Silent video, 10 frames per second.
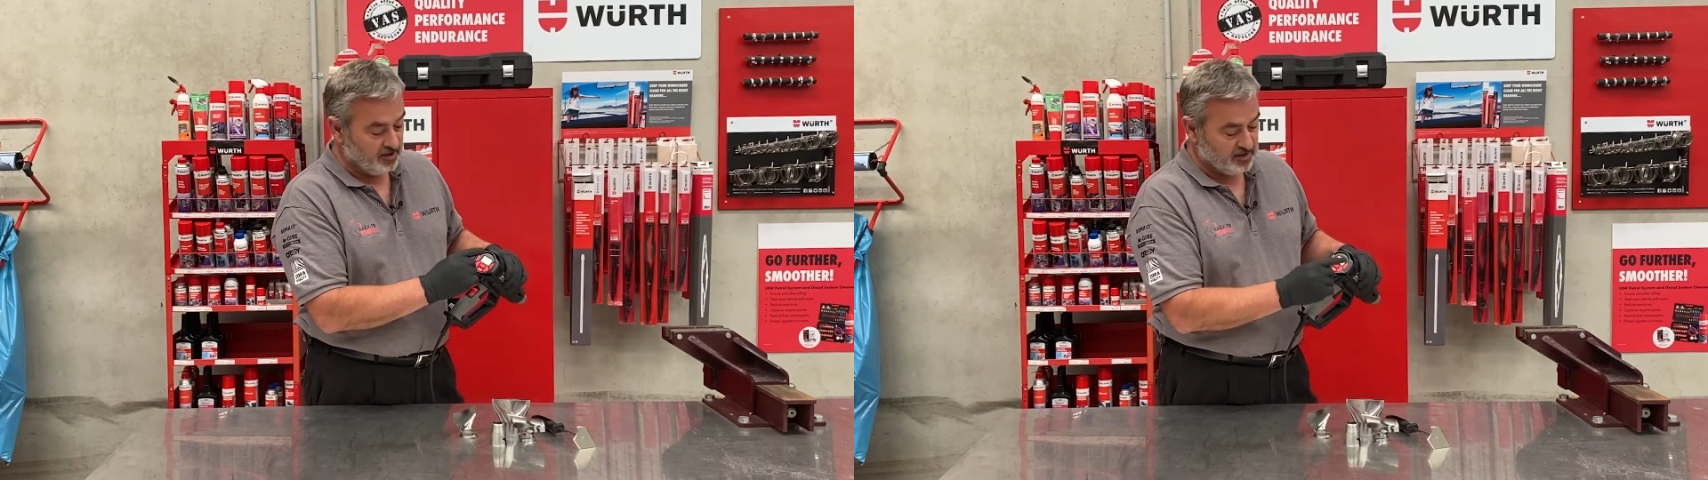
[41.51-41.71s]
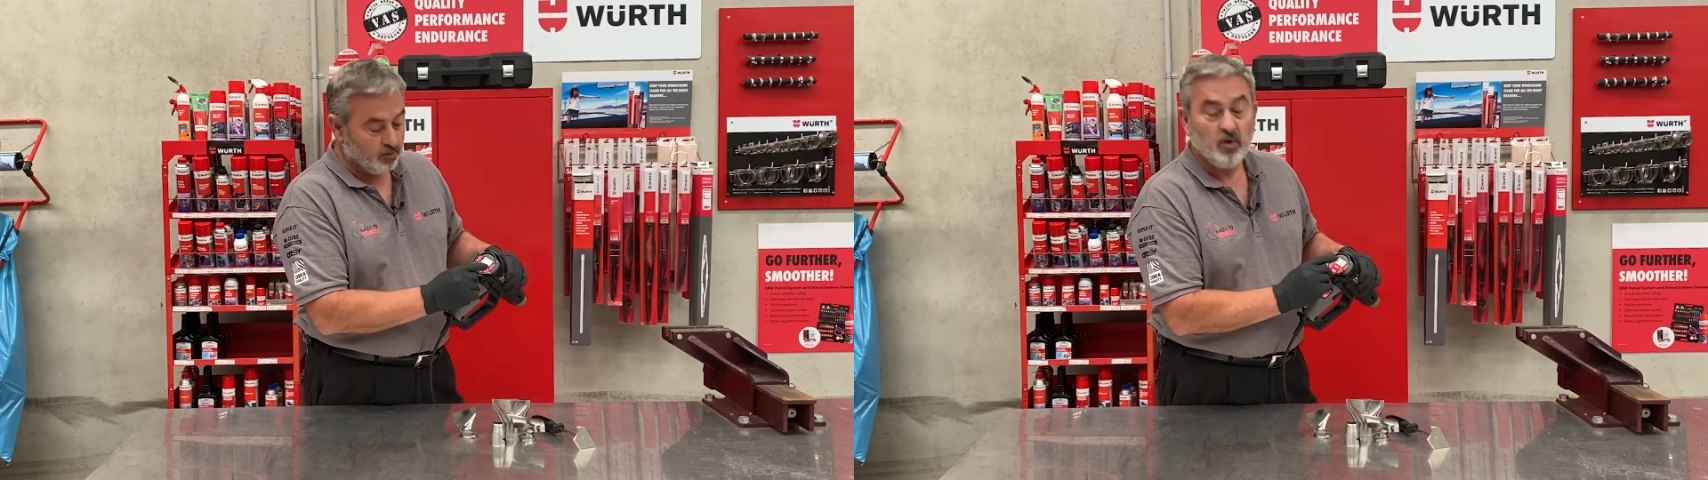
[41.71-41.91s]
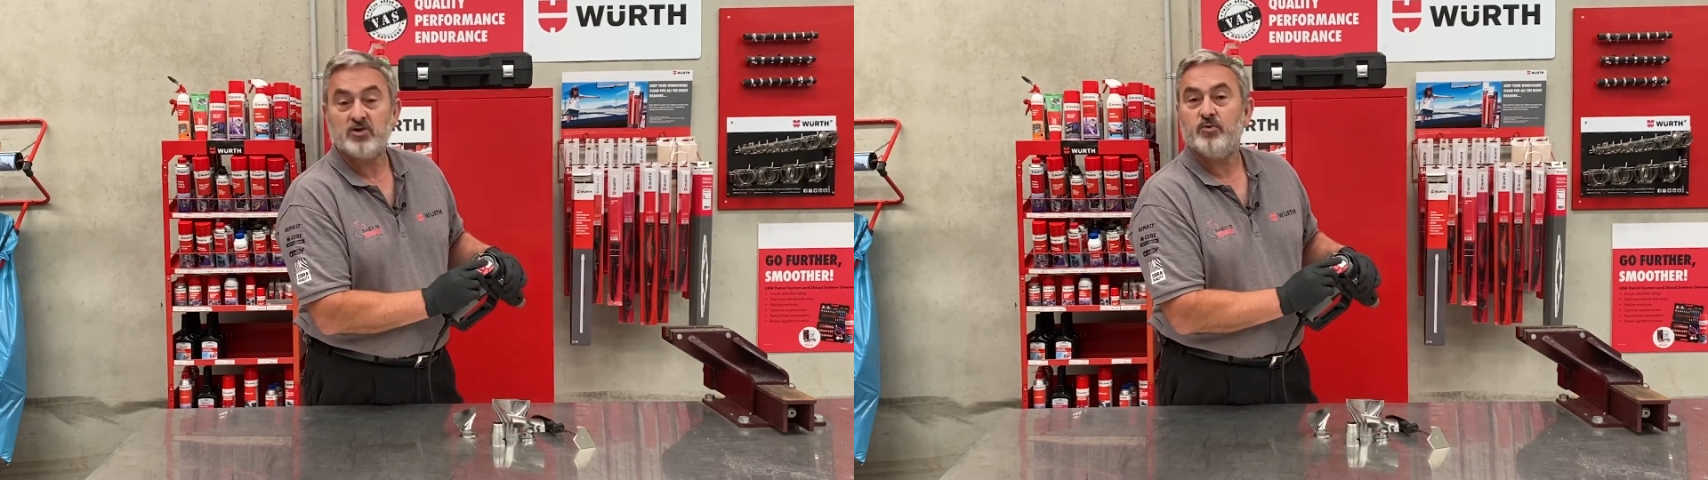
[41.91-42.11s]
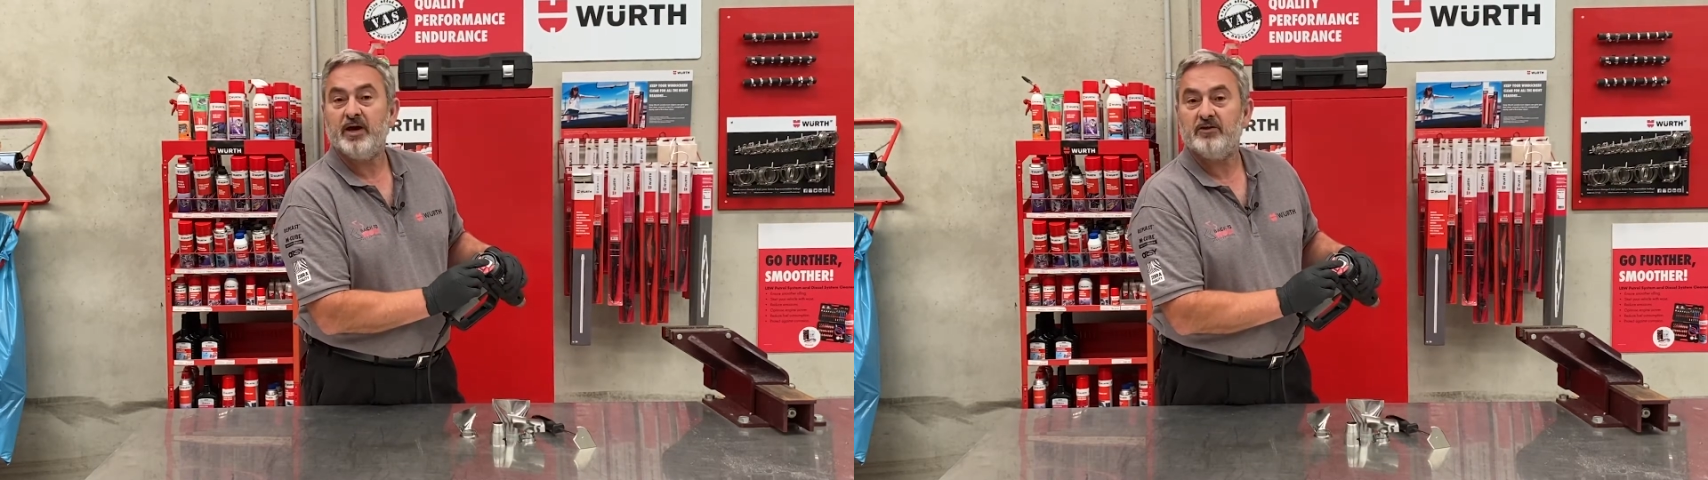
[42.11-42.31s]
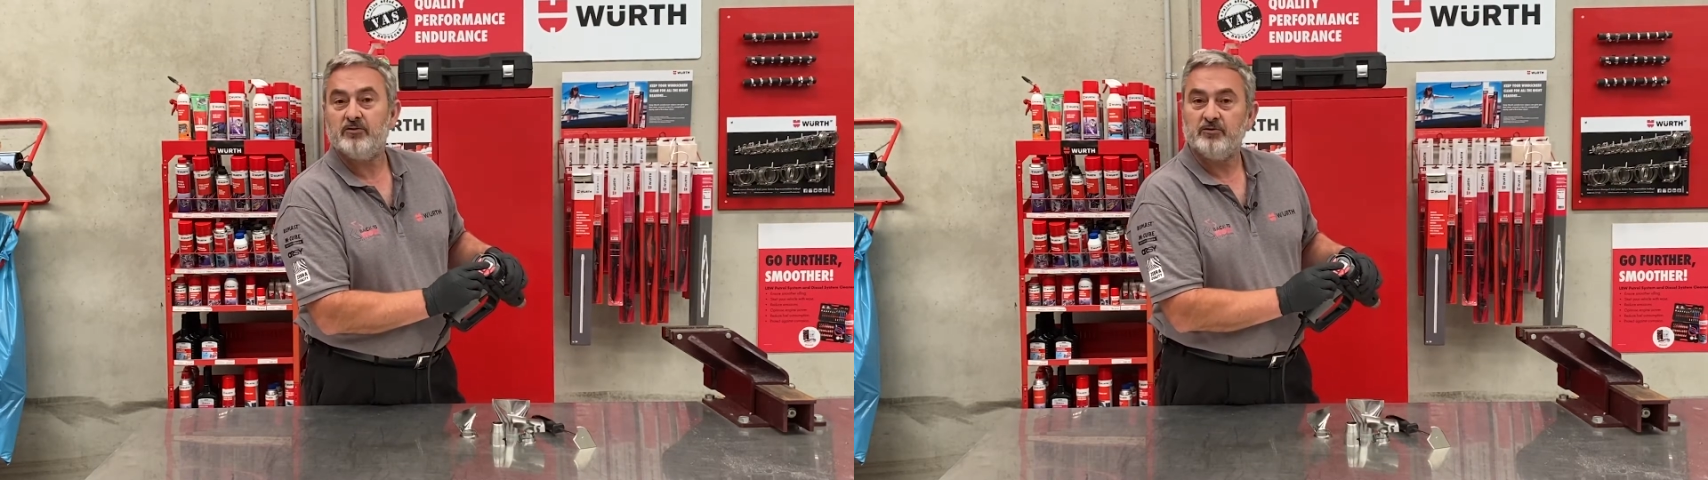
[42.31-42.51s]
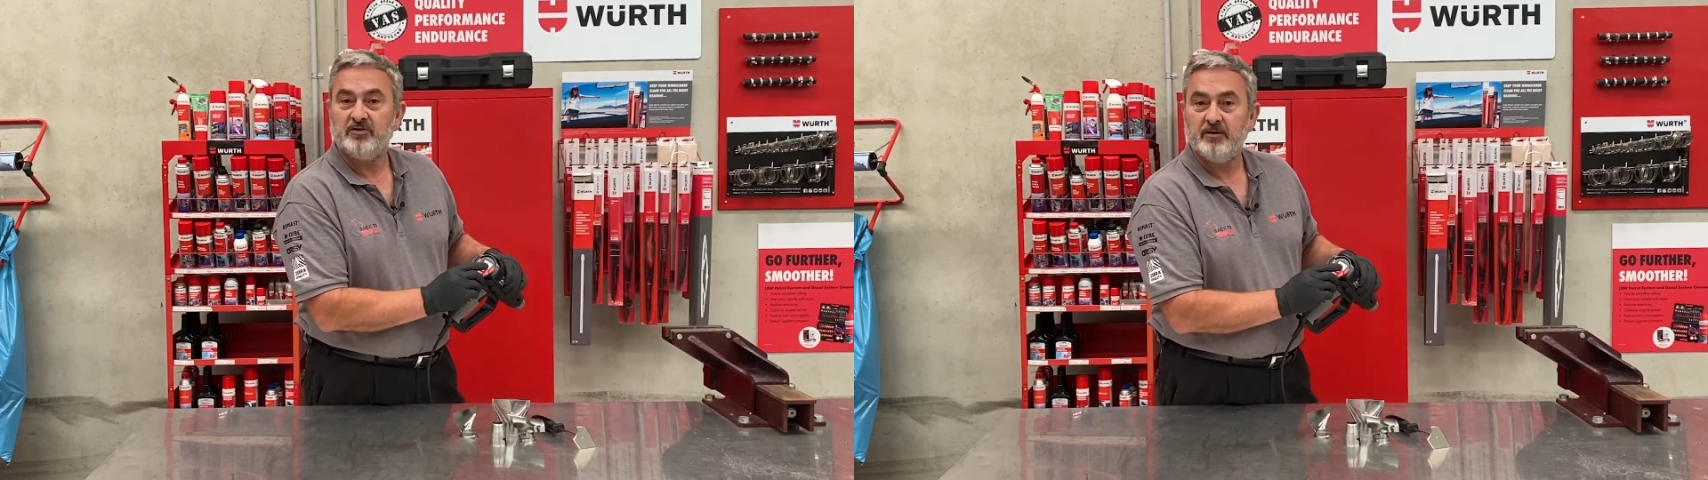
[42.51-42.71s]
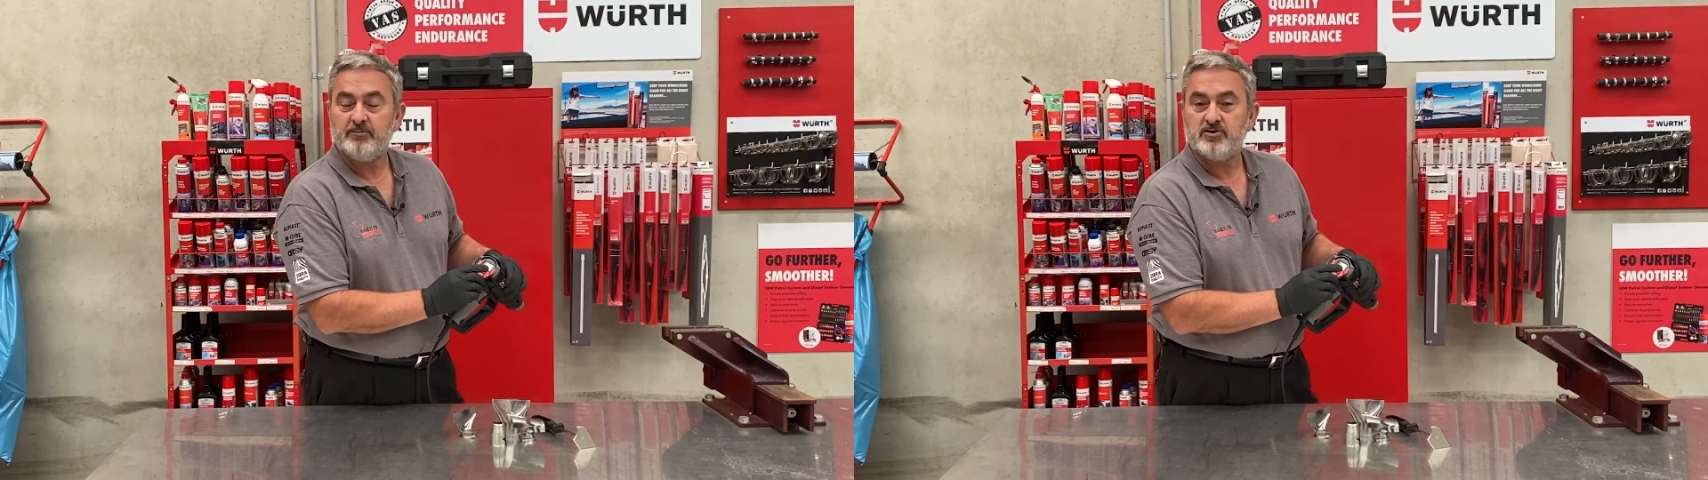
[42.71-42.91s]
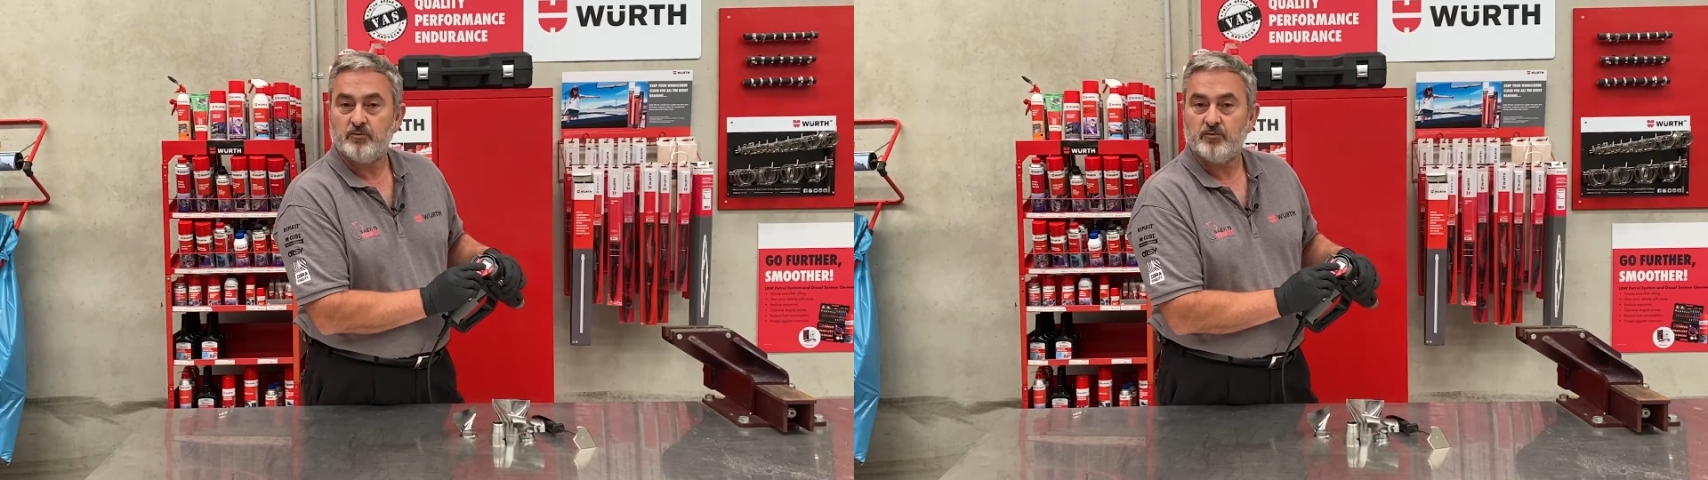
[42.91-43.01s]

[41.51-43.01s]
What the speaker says: So once we get to a temperature